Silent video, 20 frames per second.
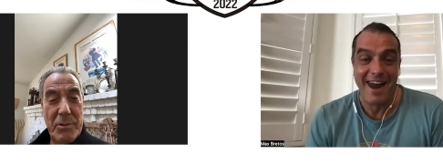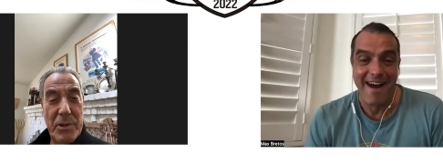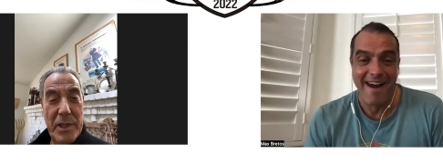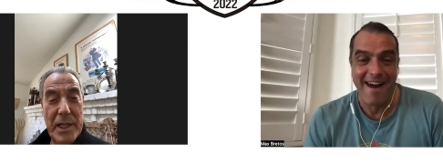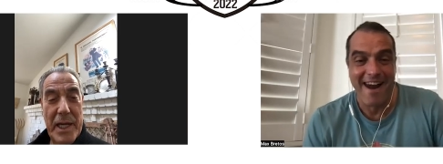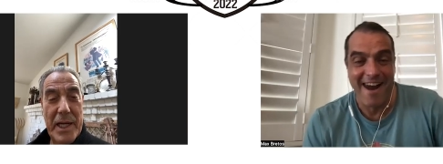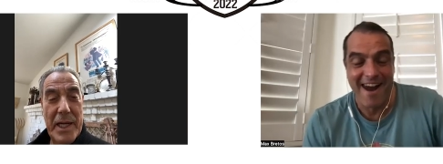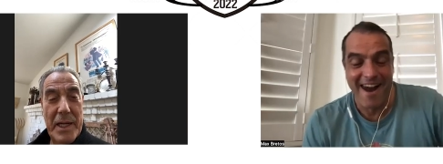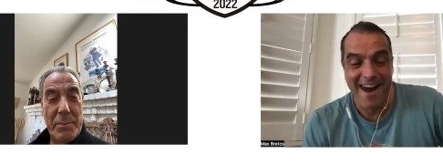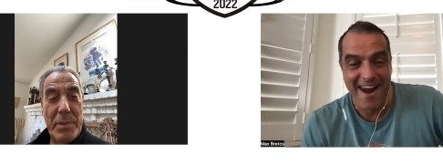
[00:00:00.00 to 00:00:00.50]
Speaker 1: were
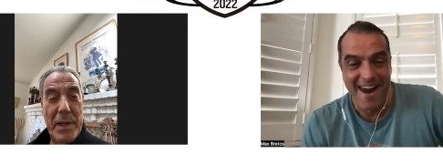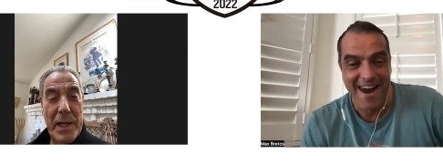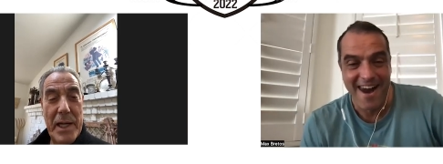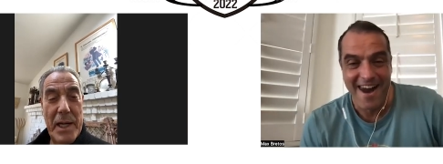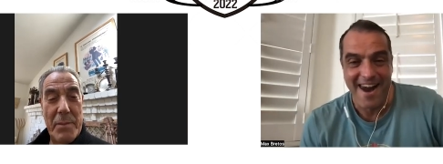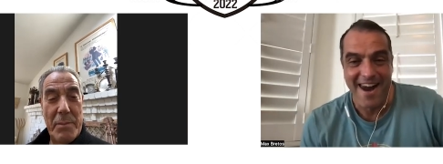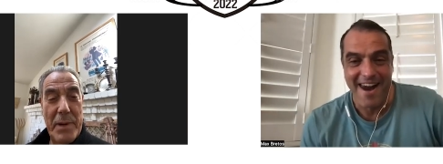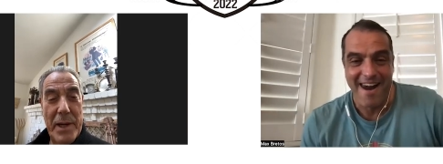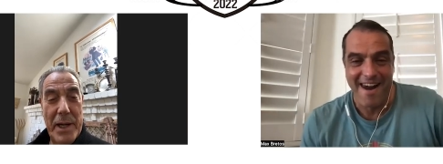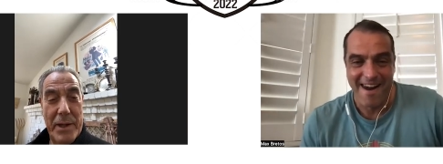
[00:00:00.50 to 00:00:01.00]
getting bigger and
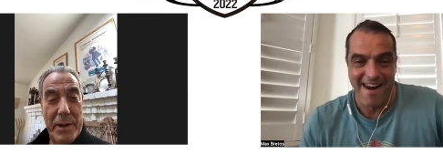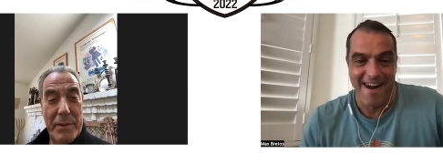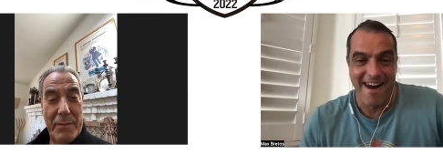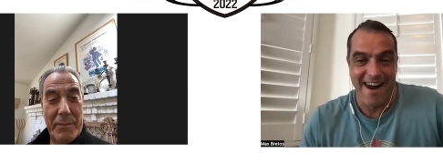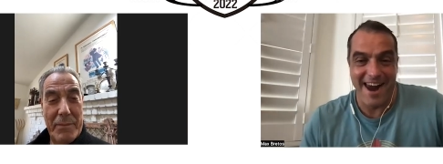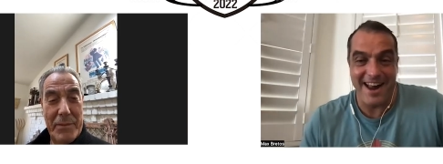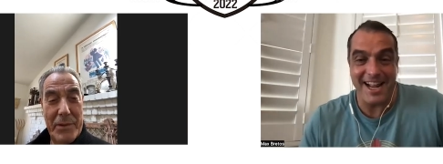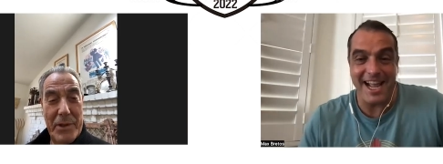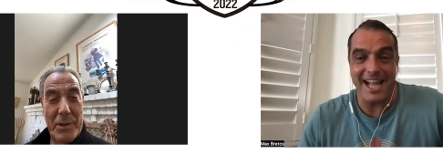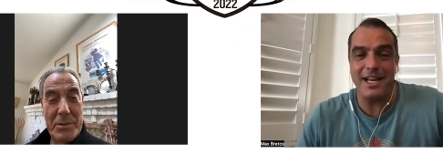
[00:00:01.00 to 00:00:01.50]
bigger.
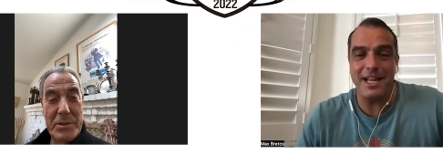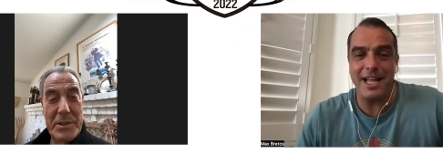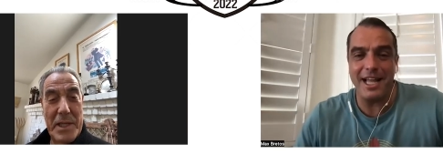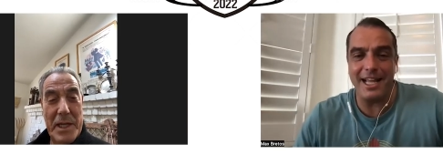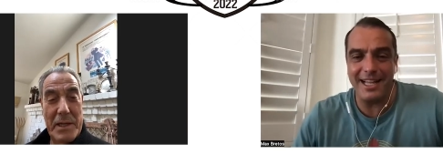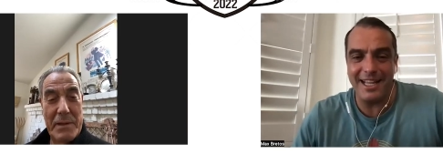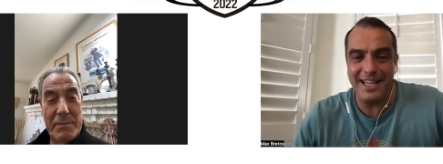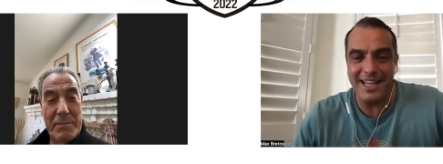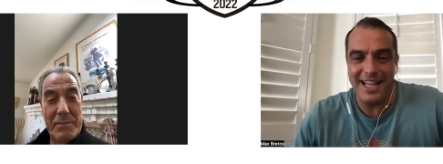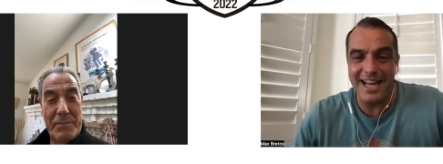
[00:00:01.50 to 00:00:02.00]
And,
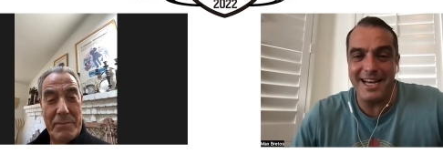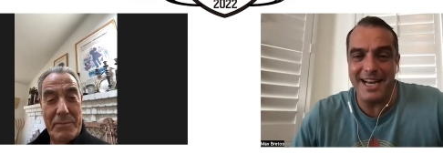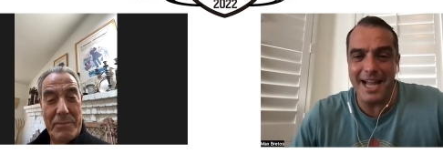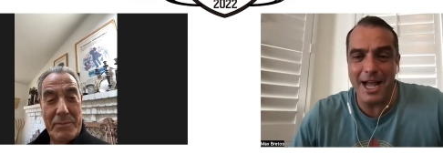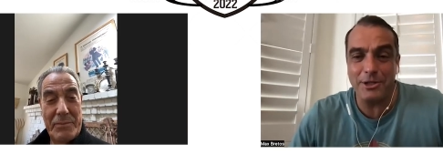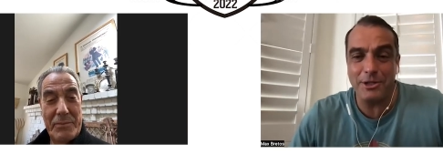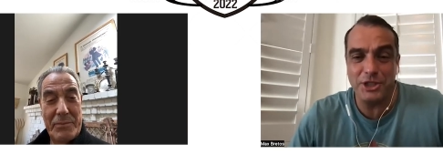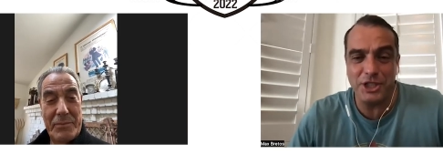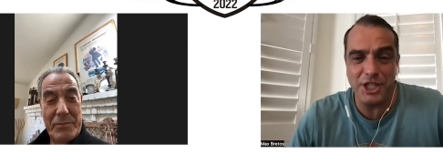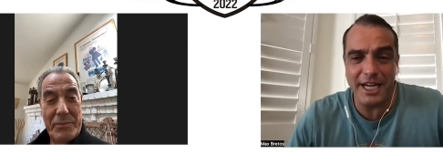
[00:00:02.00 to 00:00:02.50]
and,
Speaker 2: and
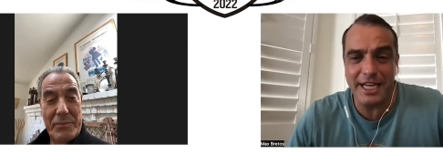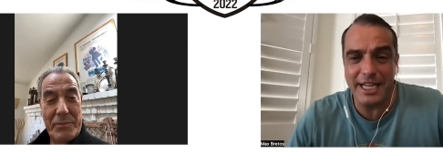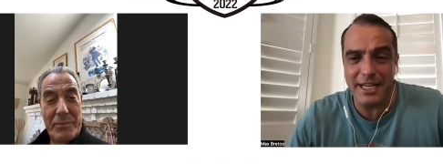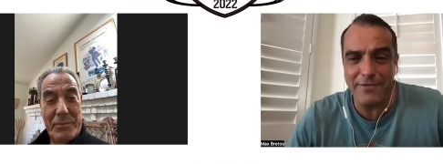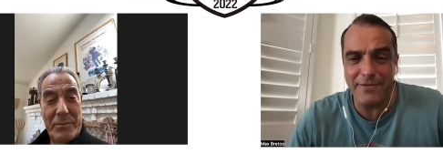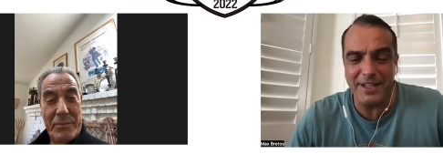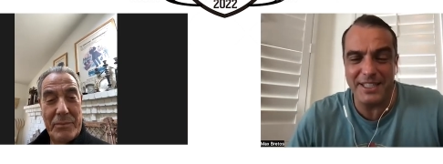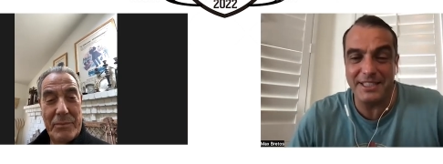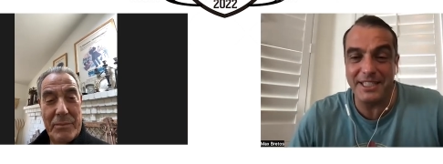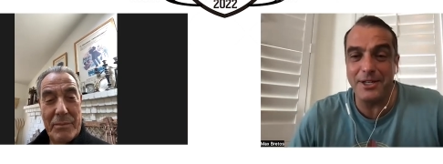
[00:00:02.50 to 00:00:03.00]
now Gianni
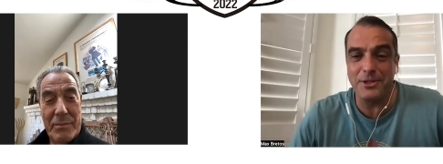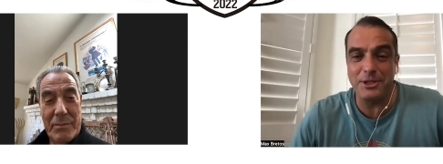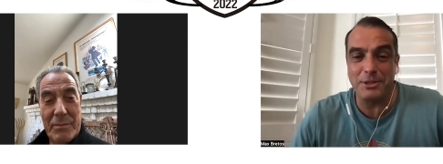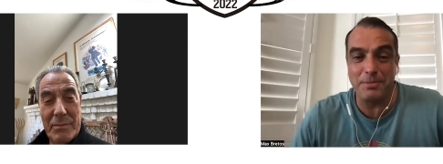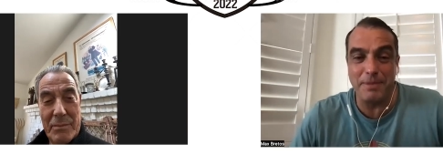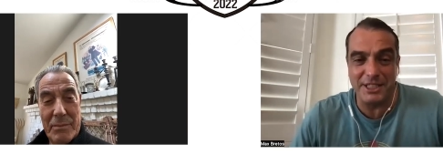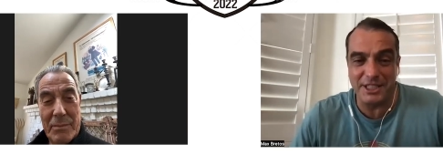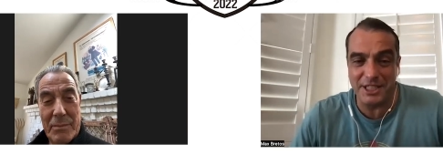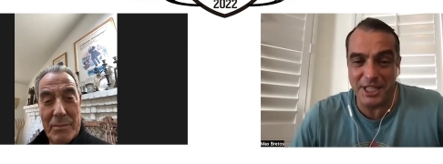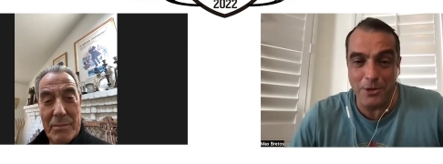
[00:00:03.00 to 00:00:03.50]
Infantino is
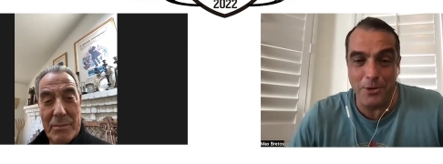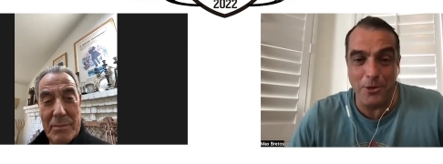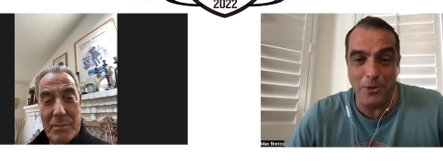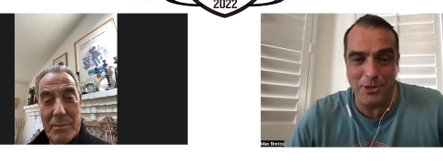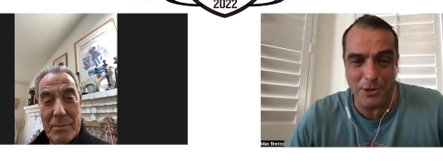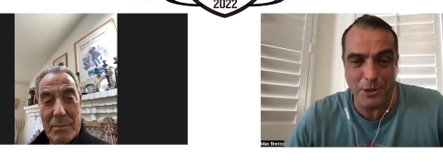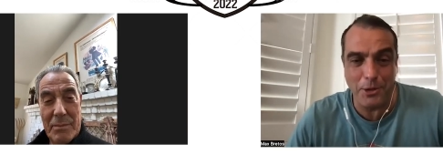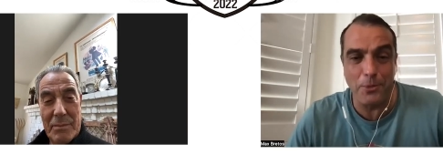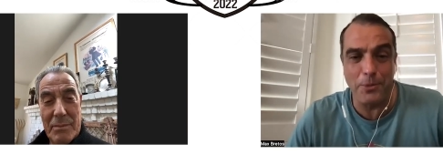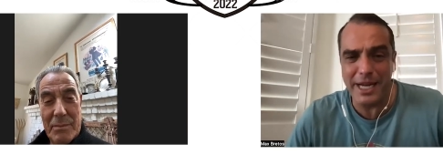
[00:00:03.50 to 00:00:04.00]
mentioning
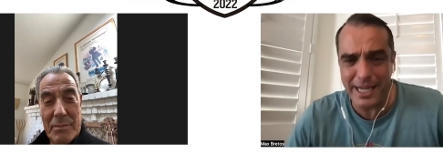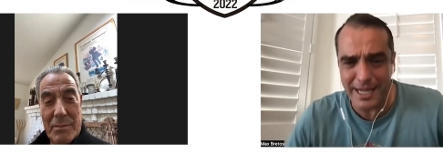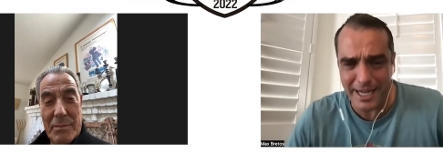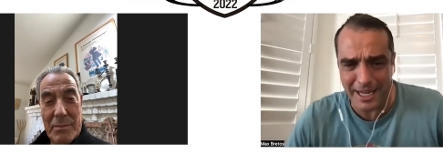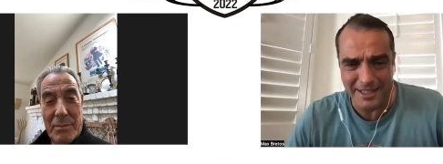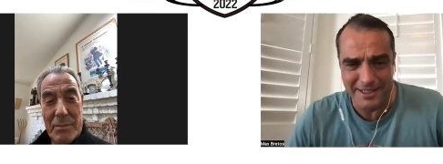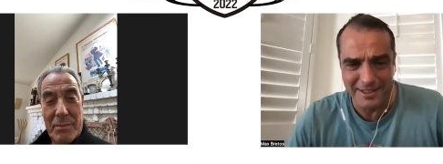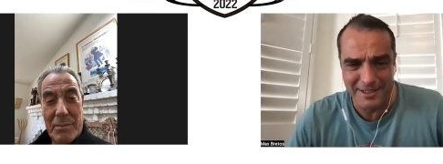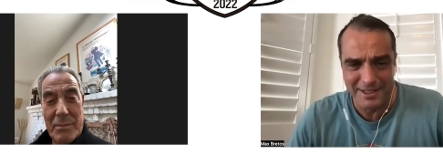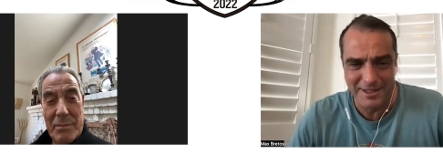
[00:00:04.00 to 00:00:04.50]
North
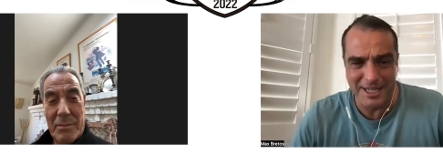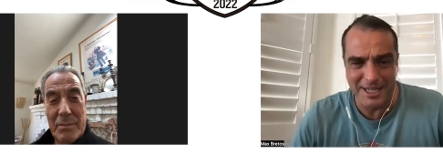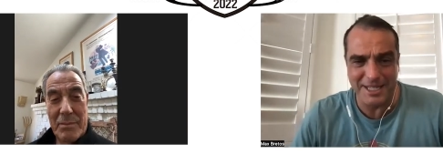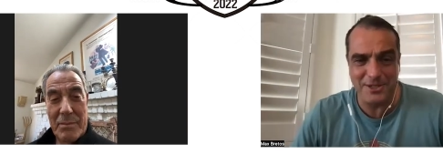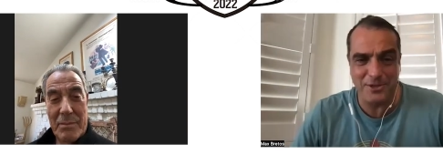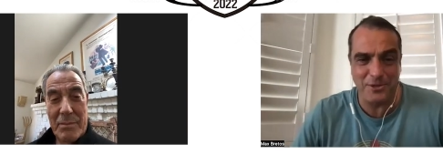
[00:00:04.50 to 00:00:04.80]
Korea in